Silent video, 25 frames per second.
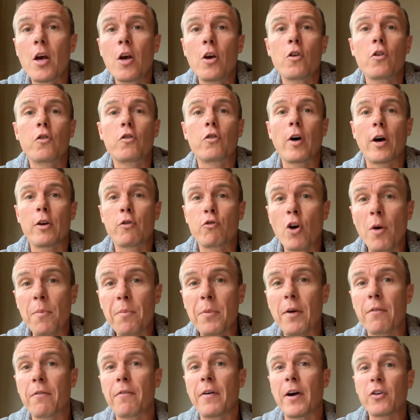So I dropped
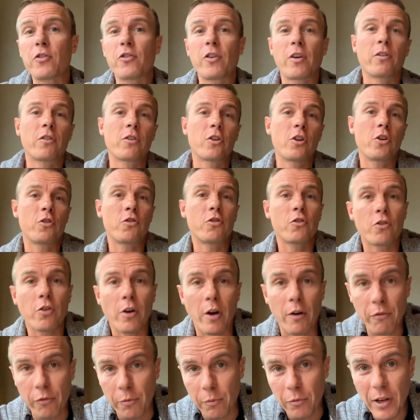that function execution time
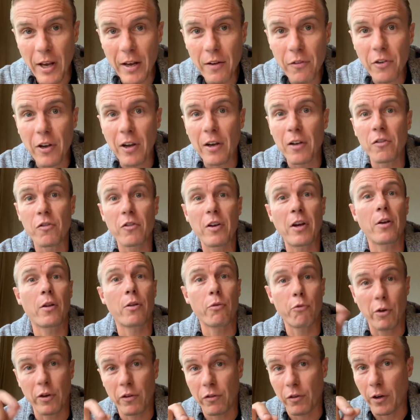from 10 seconds down to
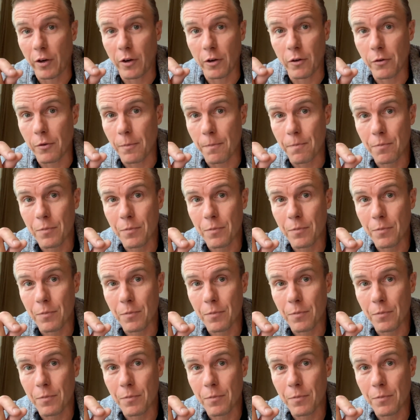3 seconds.